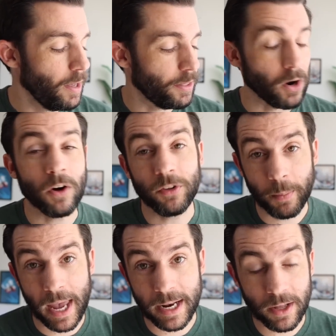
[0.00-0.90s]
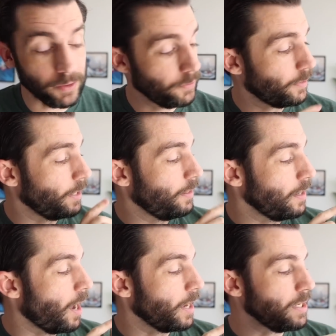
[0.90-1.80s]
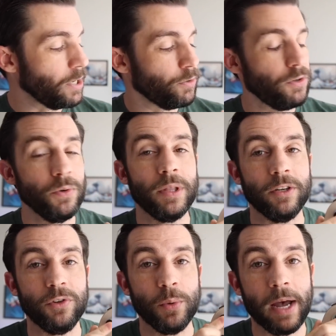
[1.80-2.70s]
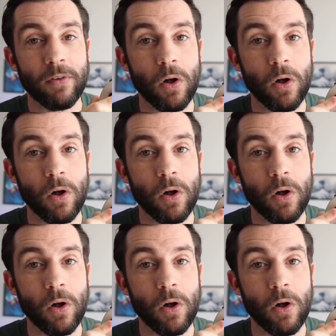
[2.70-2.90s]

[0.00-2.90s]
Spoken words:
There are some handhelds like the Neo 2 that do have